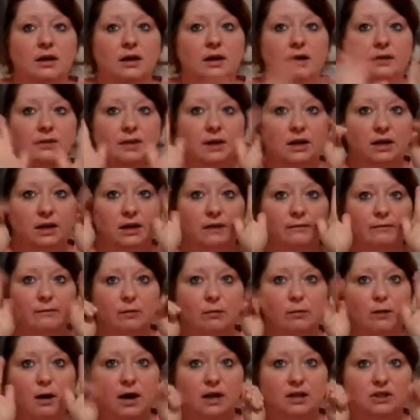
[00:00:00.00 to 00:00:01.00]
And thank you for
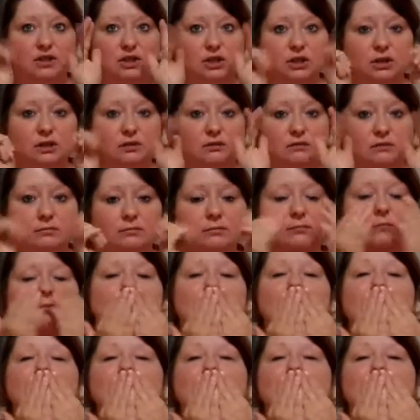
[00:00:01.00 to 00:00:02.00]
watching.
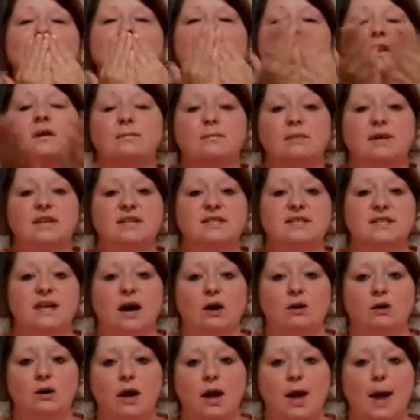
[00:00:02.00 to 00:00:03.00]
Peace
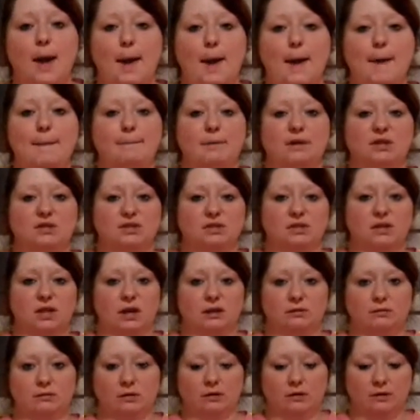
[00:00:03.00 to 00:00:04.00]
out and much
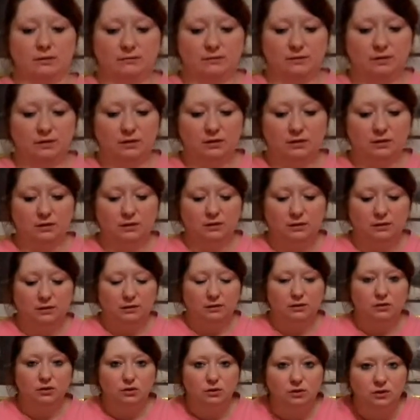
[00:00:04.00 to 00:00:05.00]
clown love
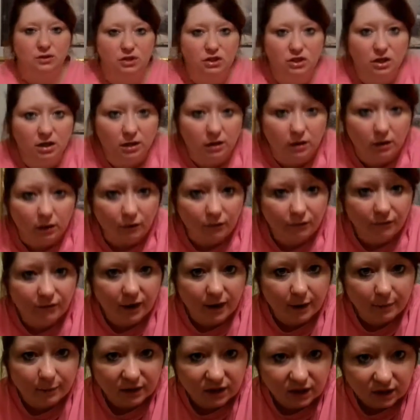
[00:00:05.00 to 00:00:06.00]
to the Juggalo
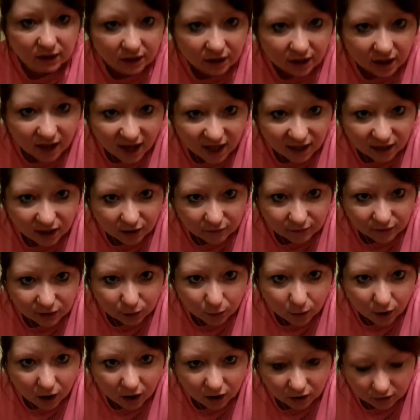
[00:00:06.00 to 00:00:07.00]
family. I love
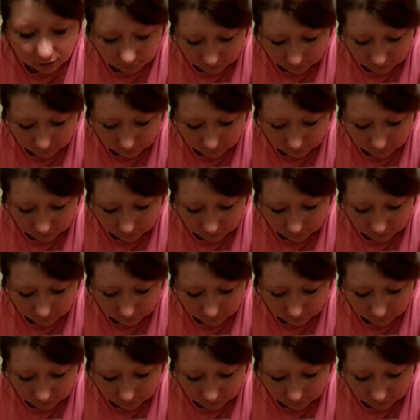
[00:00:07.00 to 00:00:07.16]
you all.